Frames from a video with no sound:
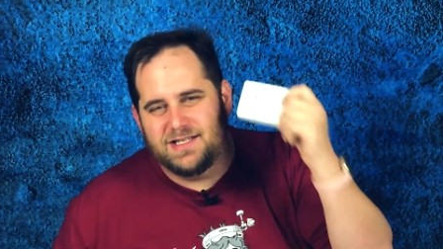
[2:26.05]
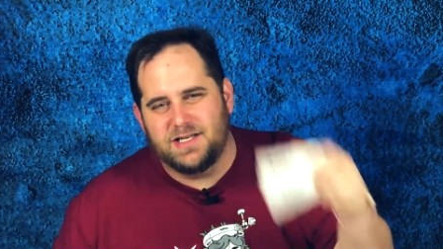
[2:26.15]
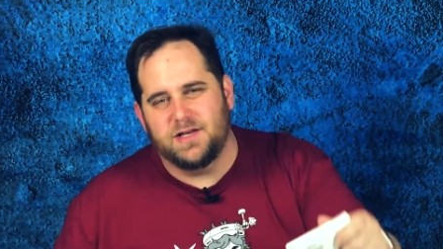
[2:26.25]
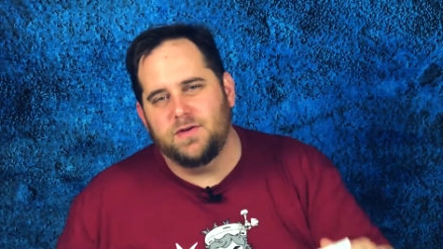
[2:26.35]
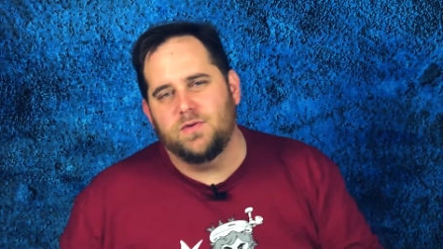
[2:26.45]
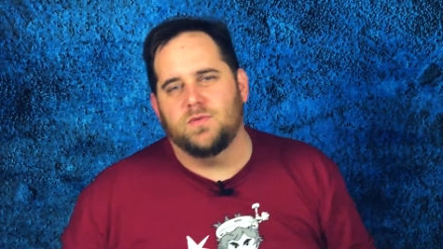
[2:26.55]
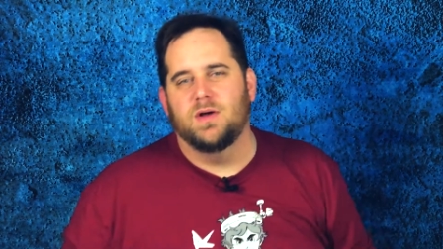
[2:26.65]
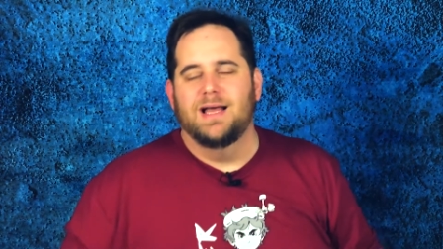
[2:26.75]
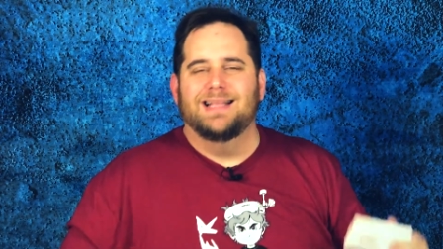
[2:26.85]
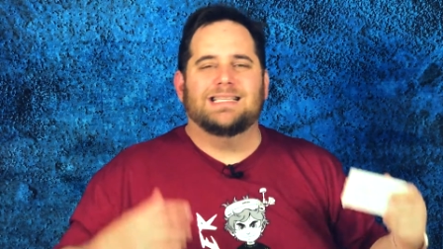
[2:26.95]
too.
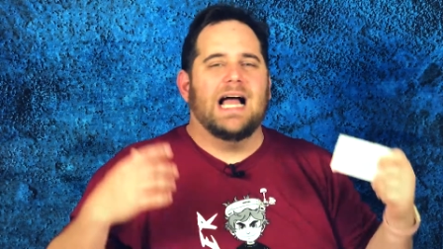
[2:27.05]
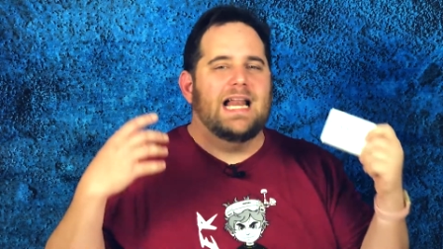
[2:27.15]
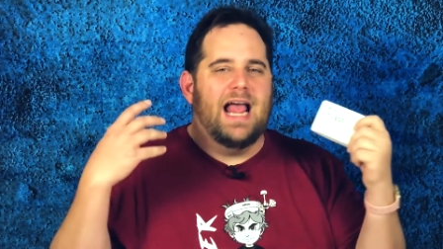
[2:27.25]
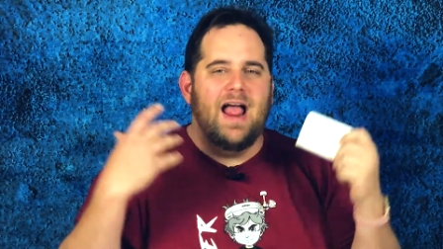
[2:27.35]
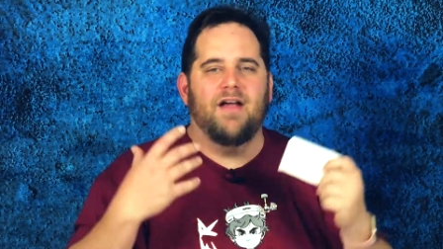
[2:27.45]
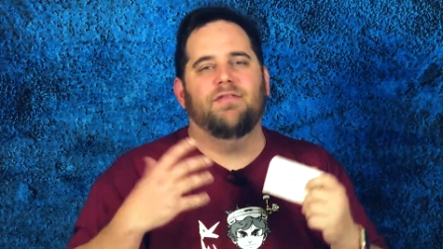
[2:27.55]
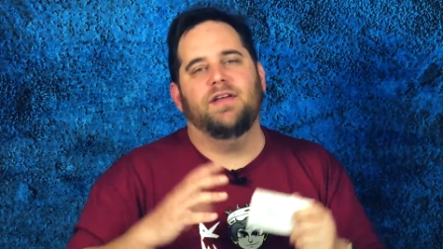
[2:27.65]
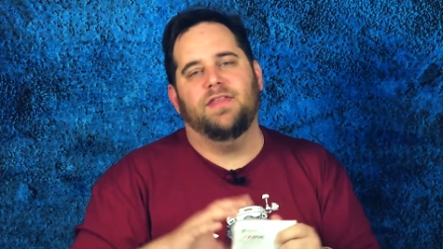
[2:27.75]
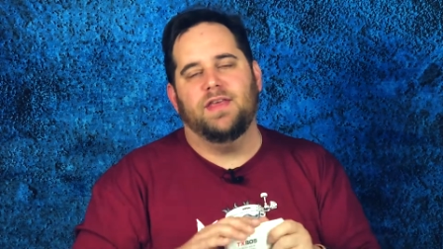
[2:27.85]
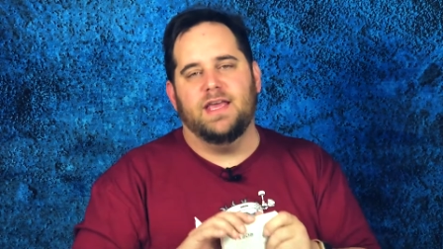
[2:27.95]
It's got
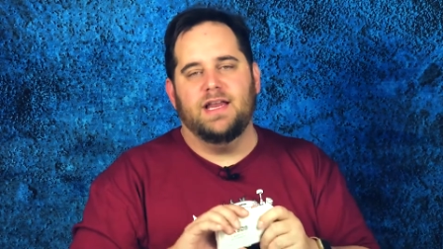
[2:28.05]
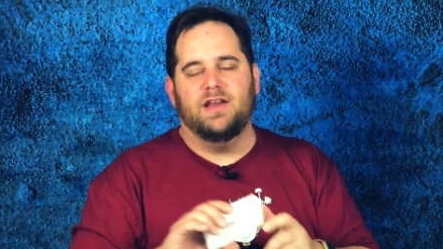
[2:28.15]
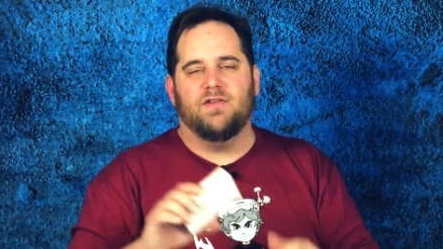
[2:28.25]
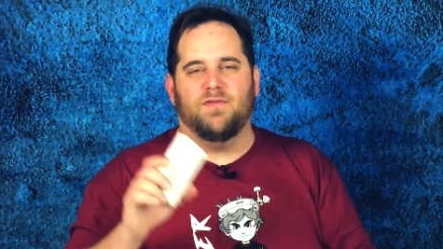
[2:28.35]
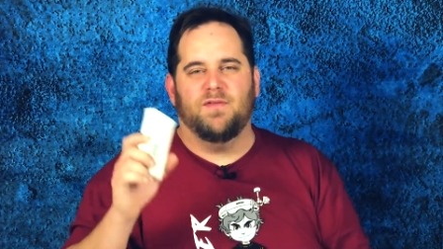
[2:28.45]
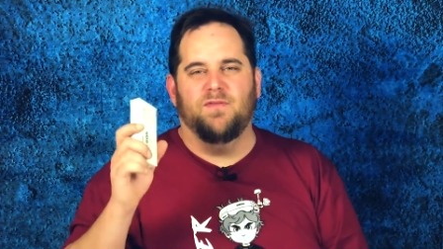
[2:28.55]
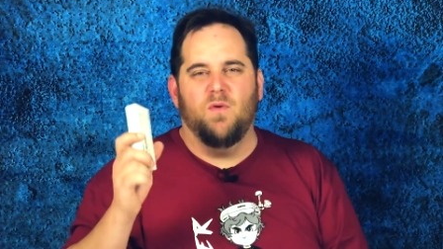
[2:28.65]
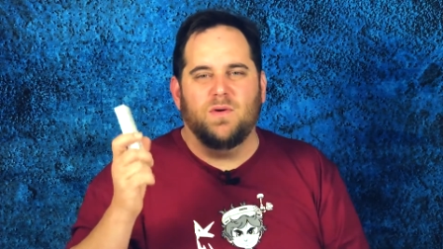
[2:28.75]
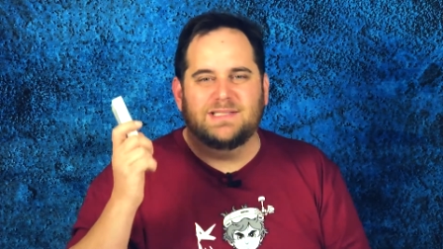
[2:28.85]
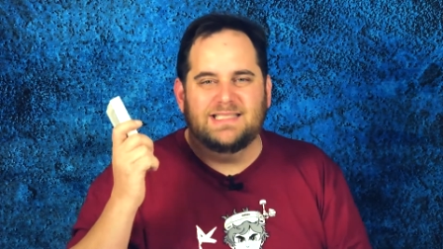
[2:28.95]
everything in here for
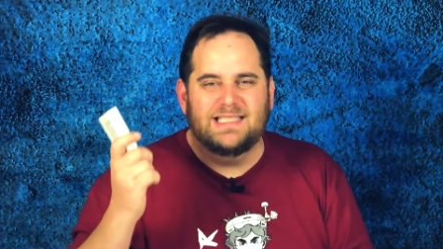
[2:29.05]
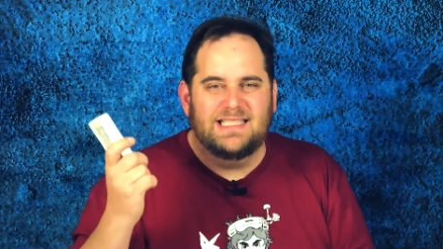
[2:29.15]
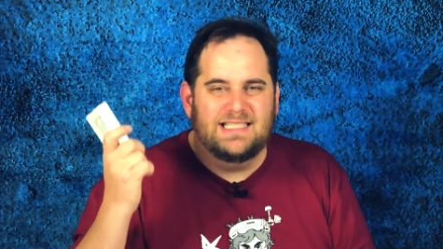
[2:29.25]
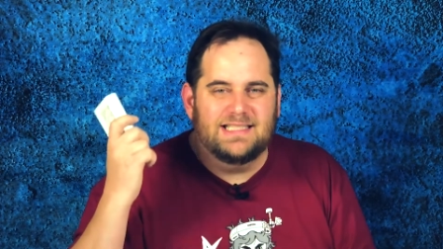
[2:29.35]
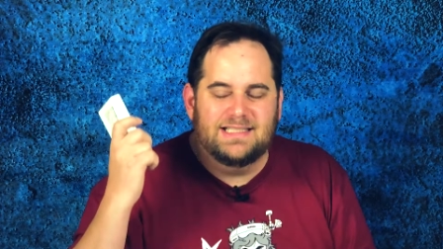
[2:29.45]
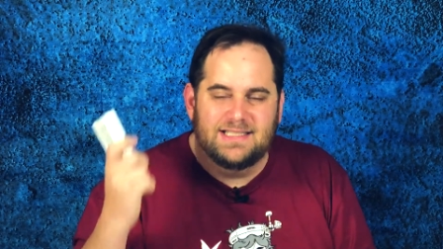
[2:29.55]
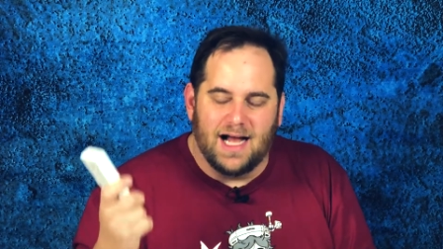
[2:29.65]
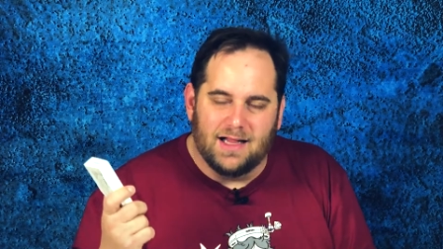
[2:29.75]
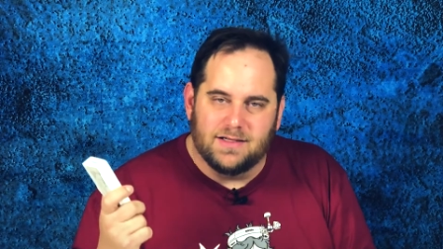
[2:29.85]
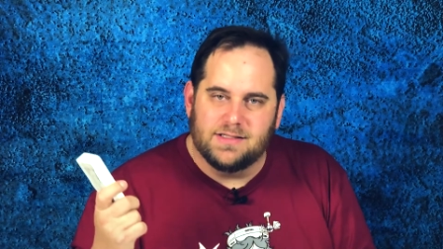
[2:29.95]
$14.
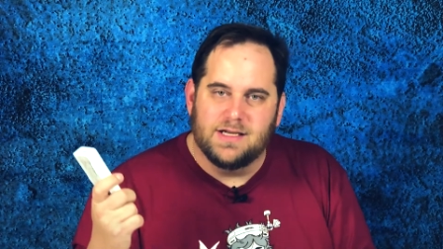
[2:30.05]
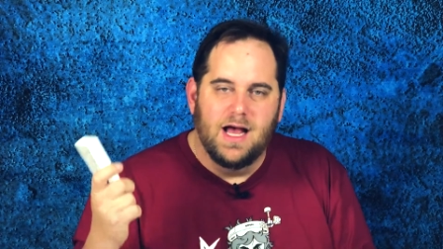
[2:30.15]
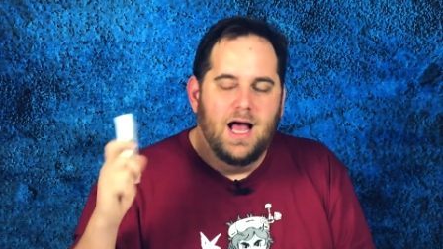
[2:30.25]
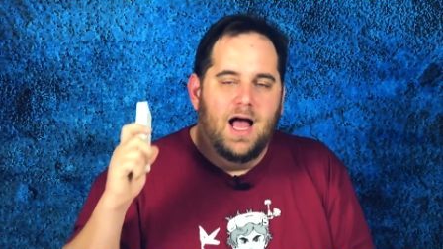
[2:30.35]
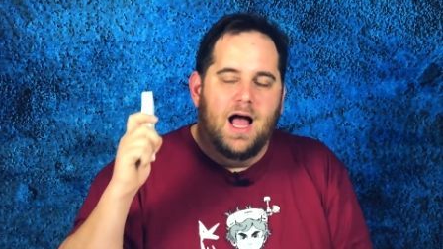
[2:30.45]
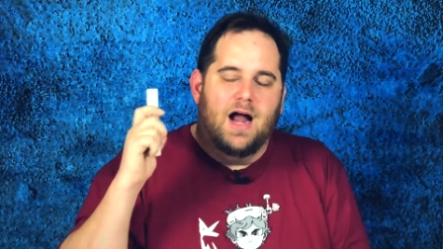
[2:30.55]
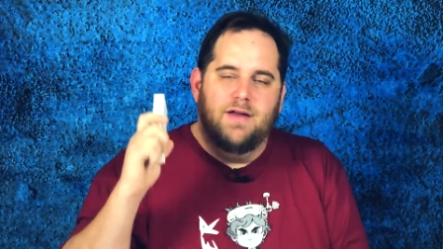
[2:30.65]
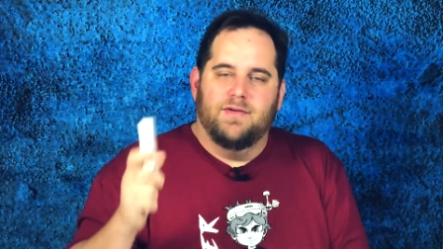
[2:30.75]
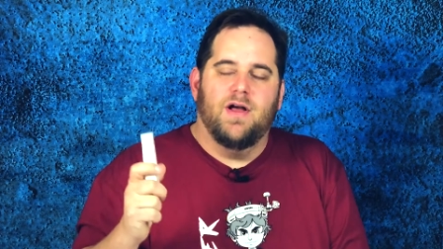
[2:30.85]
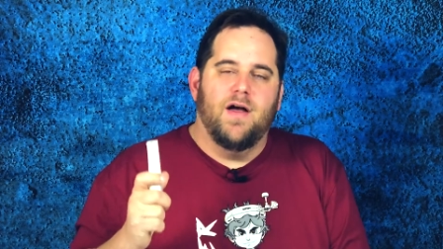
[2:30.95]
I don't
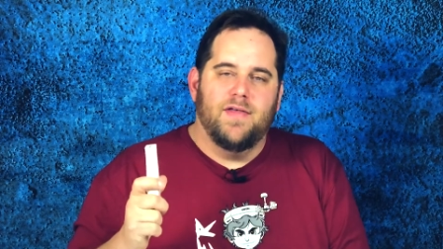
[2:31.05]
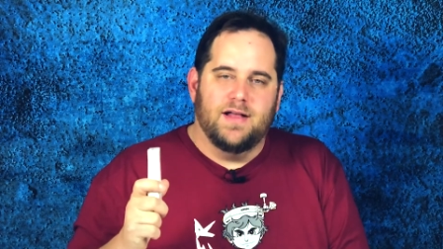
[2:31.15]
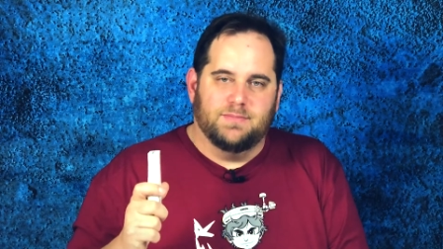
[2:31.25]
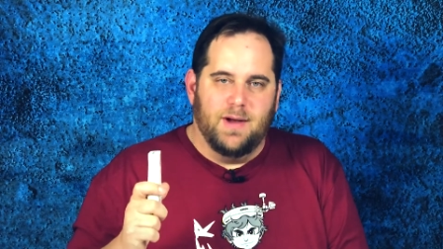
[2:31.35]
even know how that's